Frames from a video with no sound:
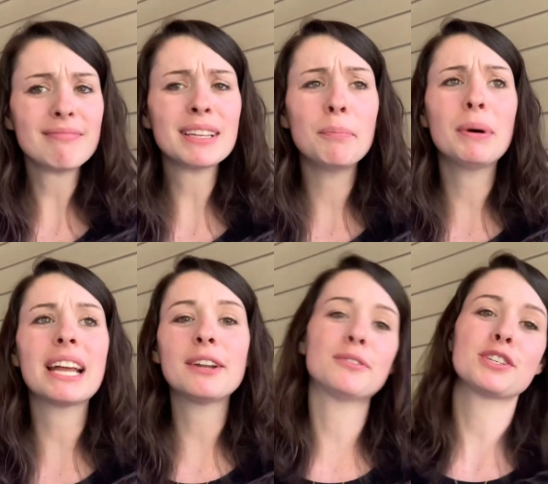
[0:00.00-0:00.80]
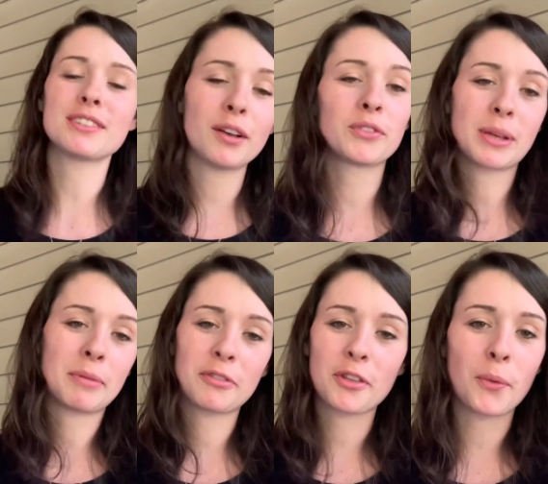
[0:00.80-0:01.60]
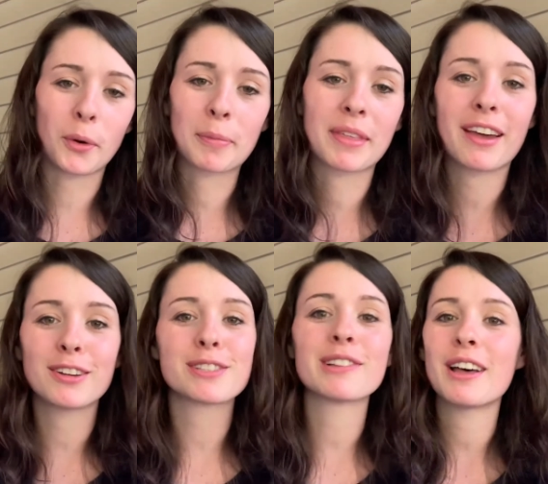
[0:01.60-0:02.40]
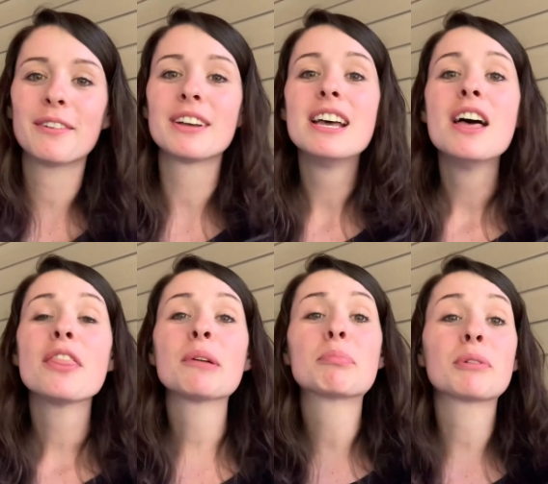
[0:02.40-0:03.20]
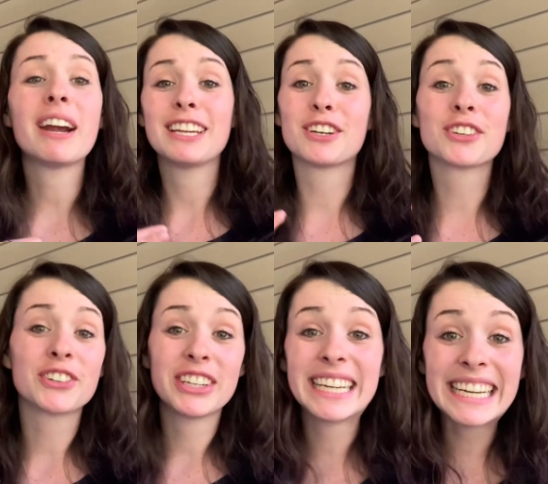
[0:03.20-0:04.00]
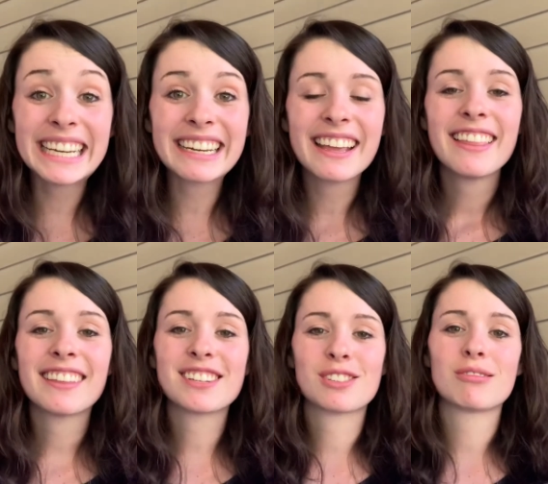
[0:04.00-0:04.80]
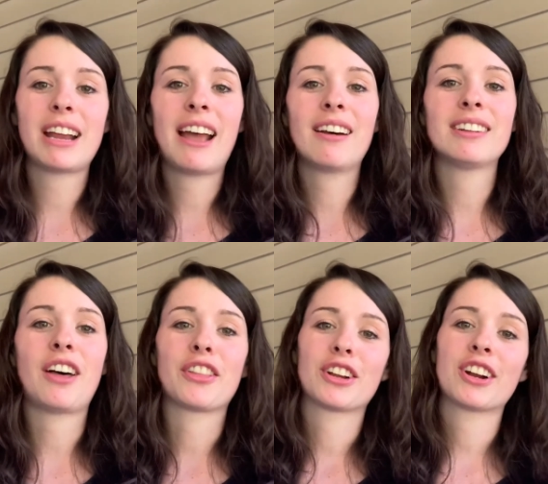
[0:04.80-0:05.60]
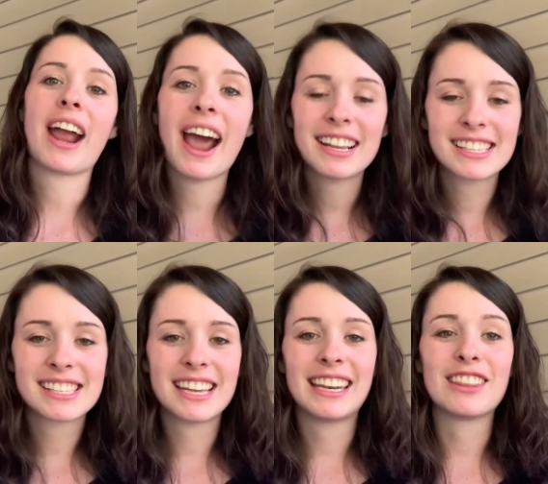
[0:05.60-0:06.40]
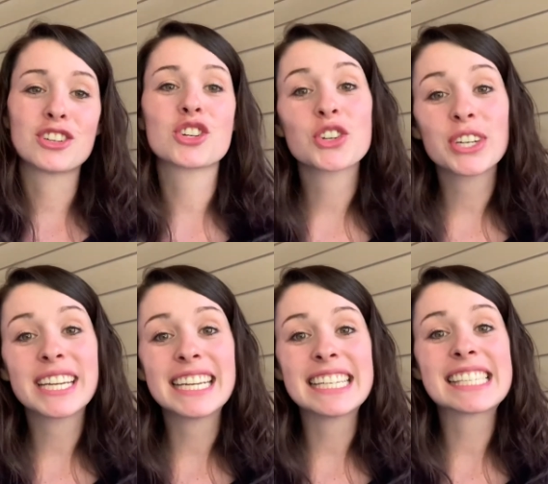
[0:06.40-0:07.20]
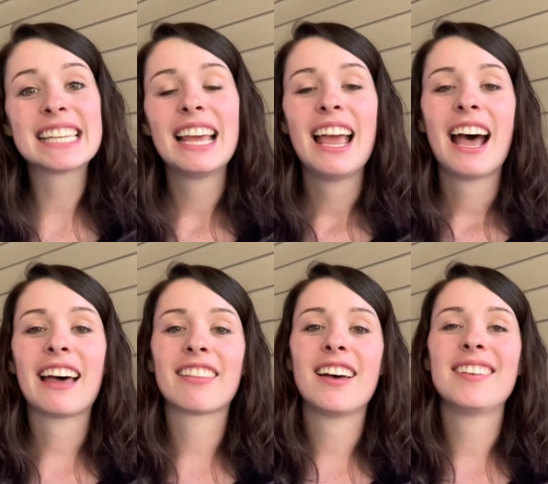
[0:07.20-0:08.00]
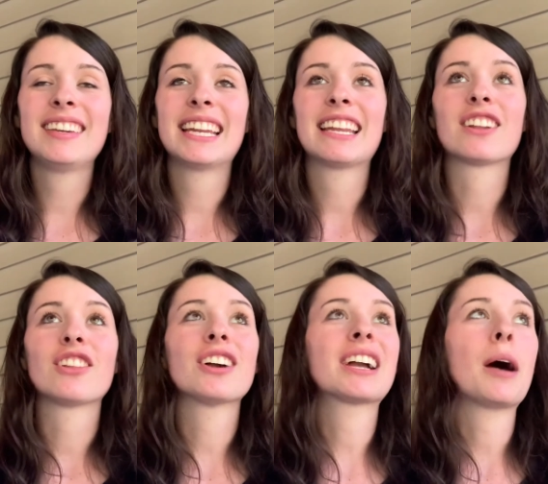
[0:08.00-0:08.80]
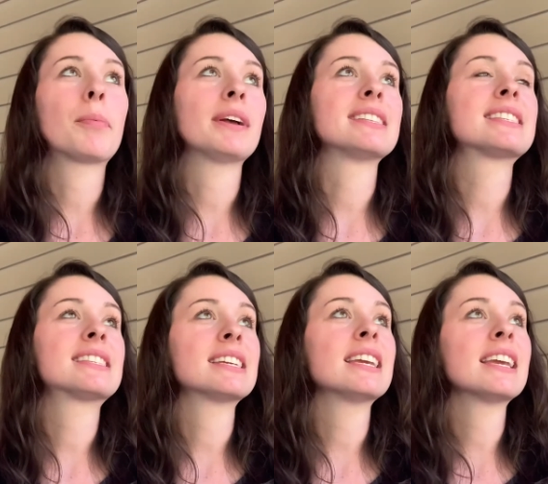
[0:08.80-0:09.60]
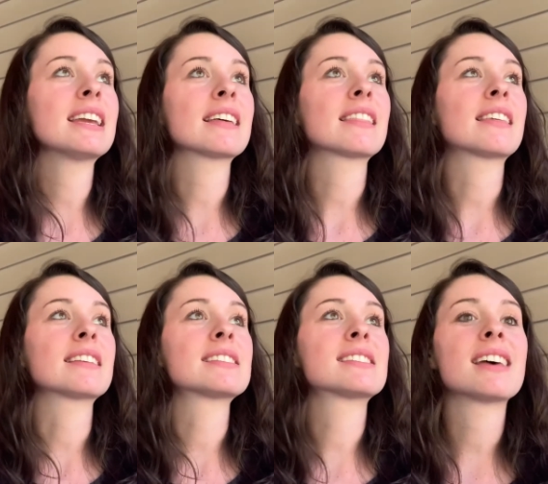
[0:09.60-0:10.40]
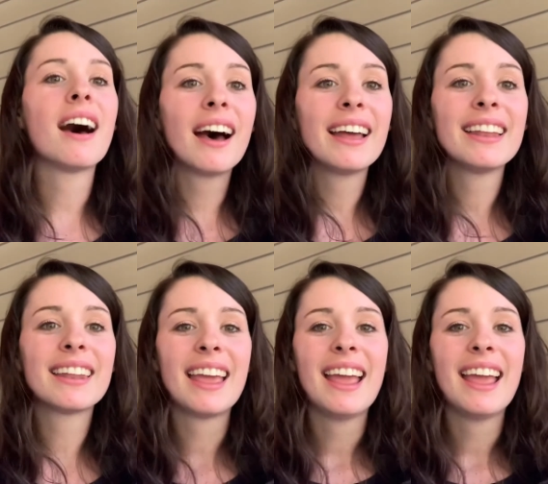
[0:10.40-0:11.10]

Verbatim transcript: But I don't just love summer for the warmth. I also love the bright green that is around on the grass and in the trees. I love getting to look up and see the sun